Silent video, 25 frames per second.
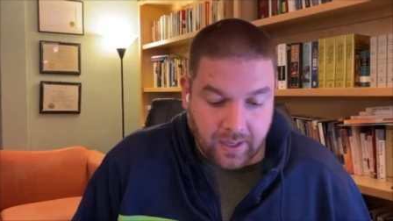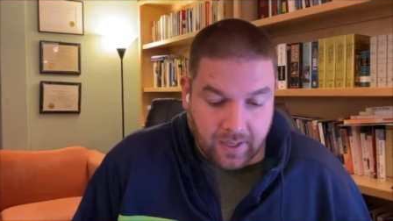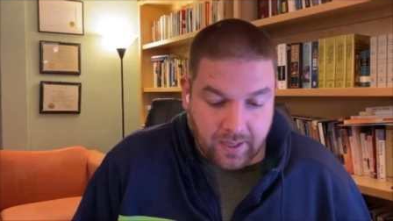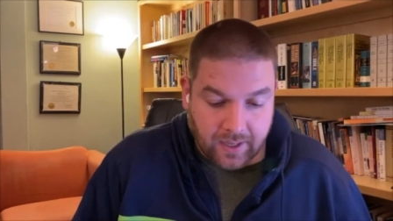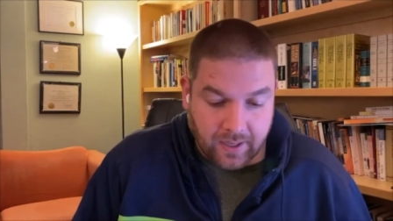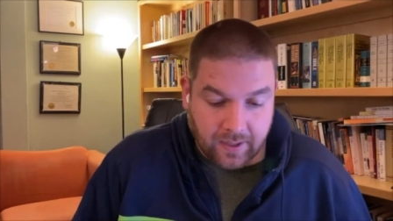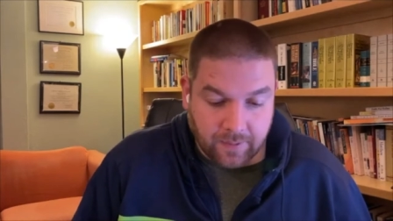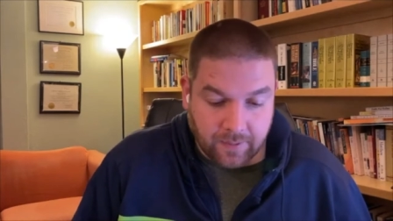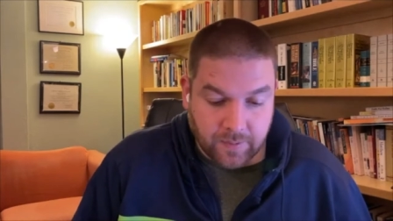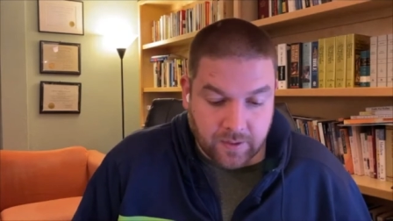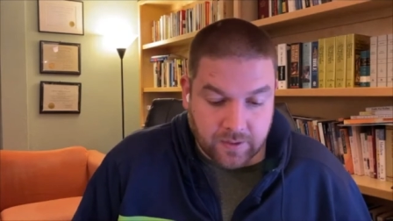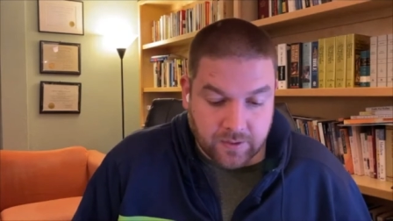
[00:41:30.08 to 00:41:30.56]

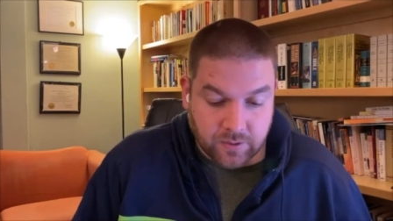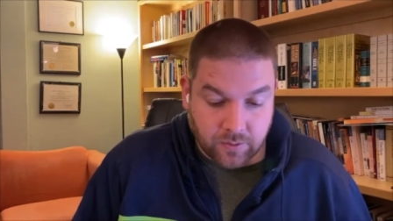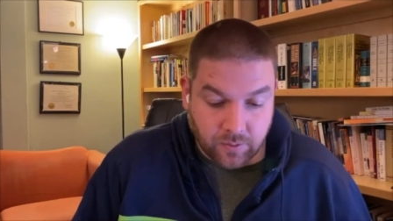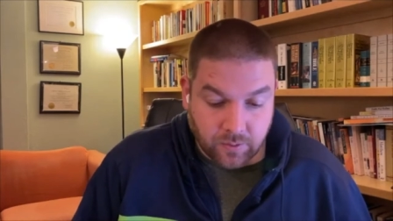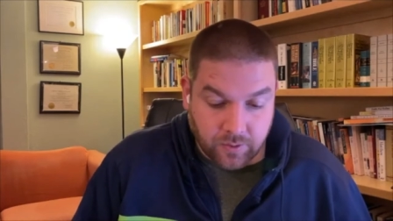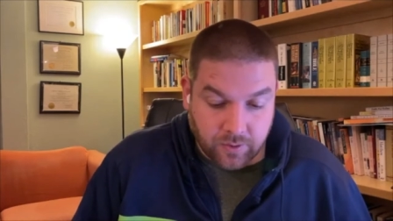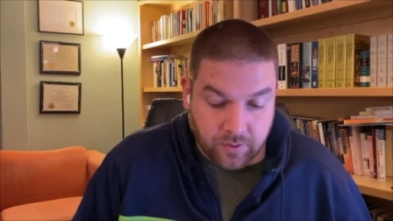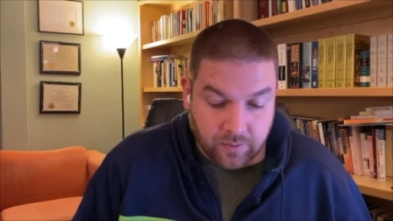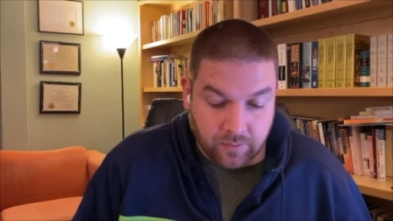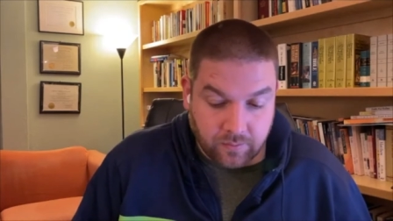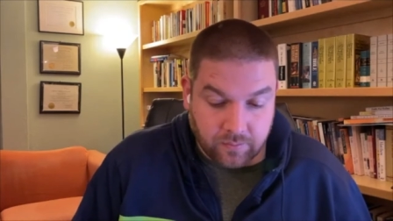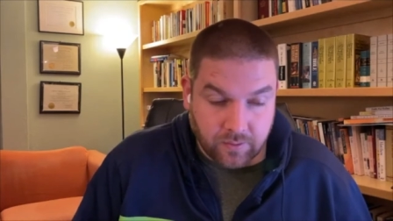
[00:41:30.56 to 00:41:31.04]
Um, and so
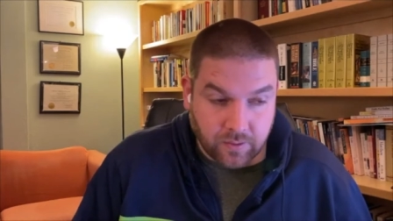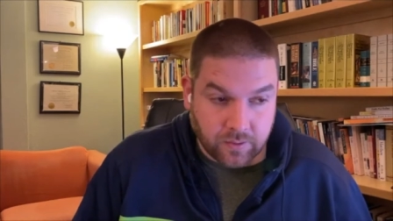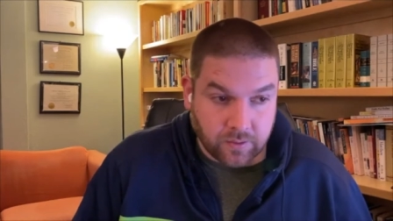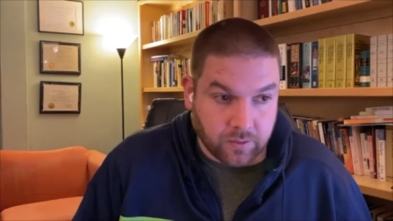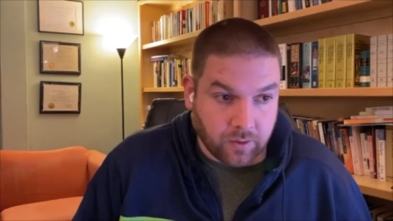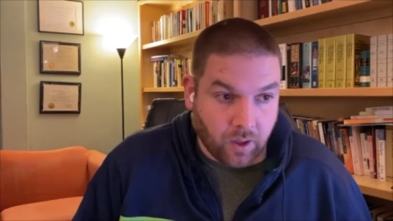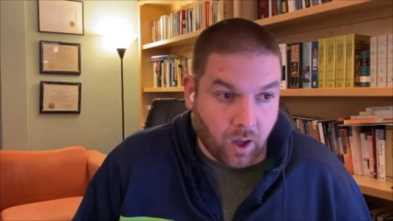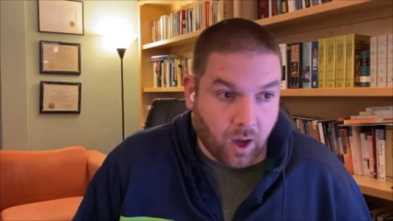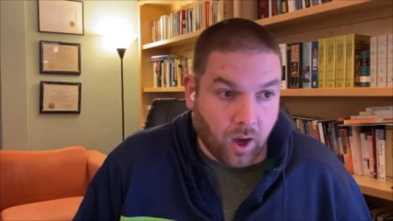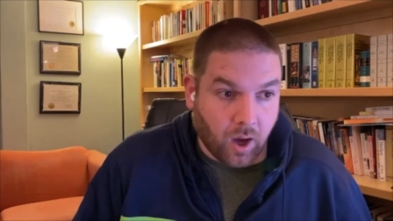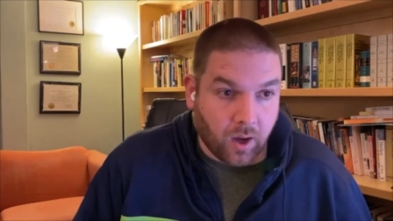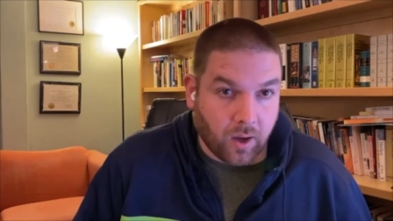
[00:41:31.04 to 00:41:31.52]
the
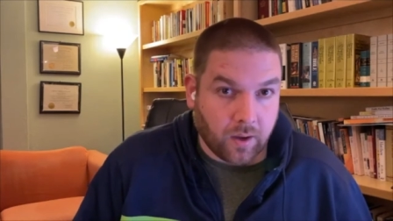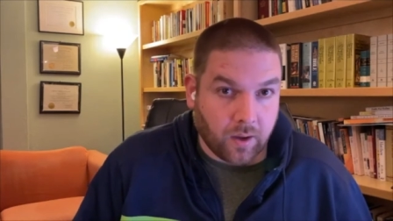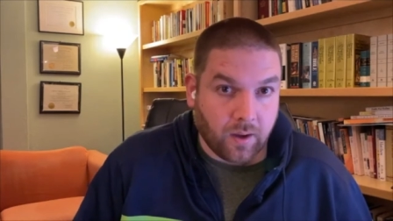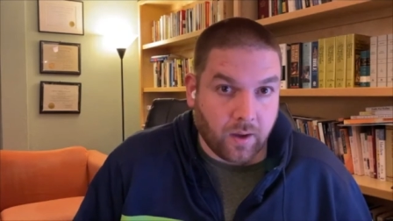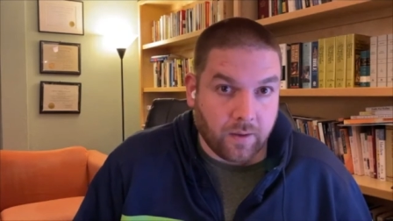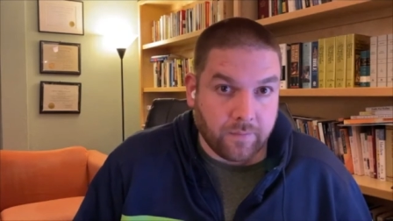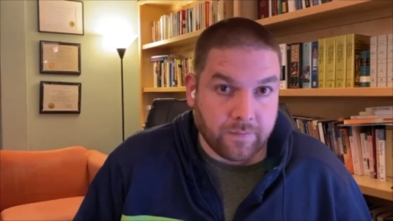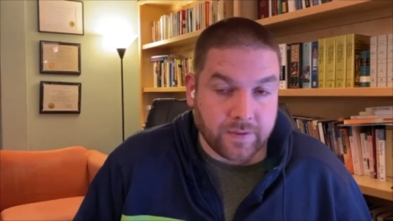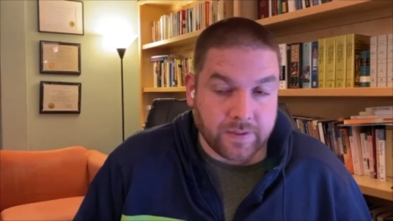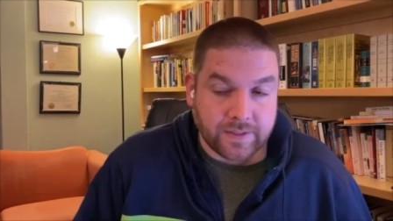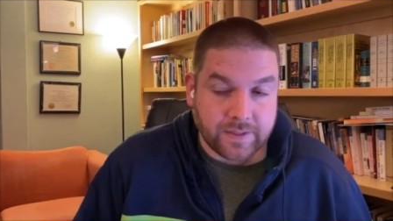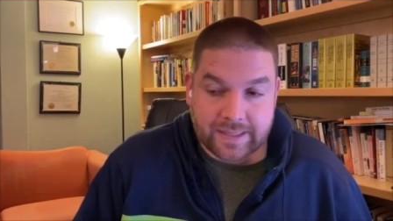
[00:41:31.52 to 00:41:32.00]
law
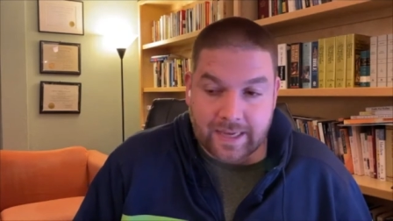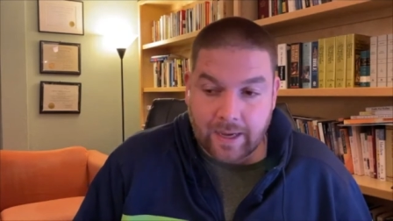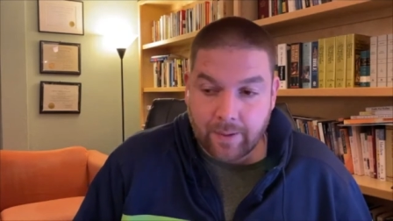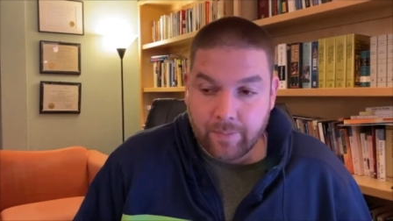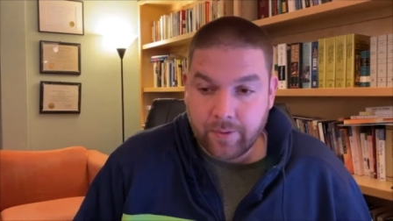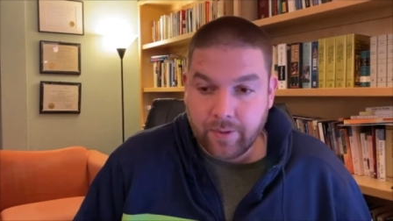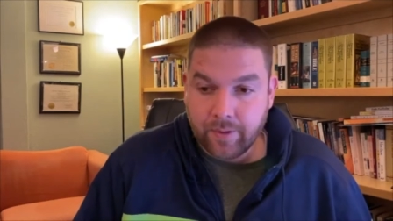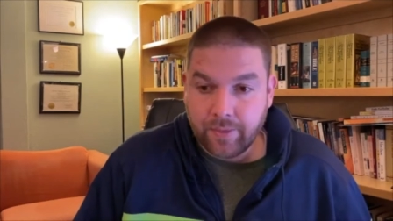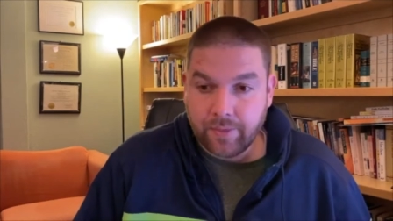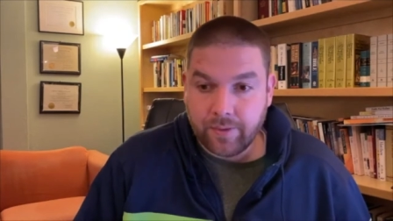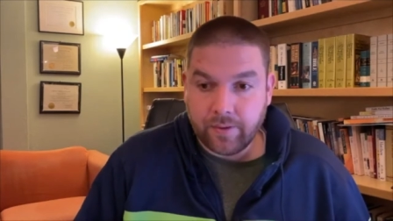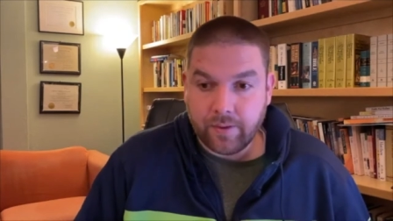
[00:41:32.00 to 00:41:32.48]
of the
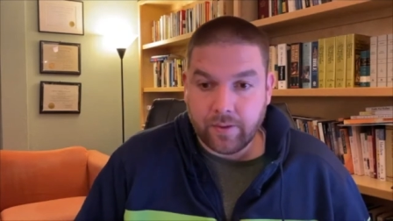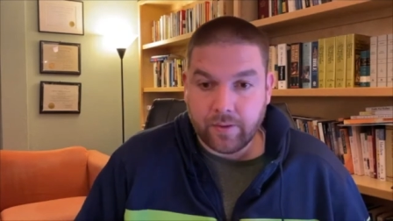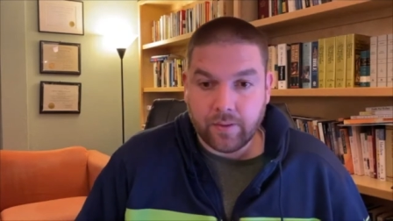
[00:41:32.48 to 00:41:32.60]
Sabbath,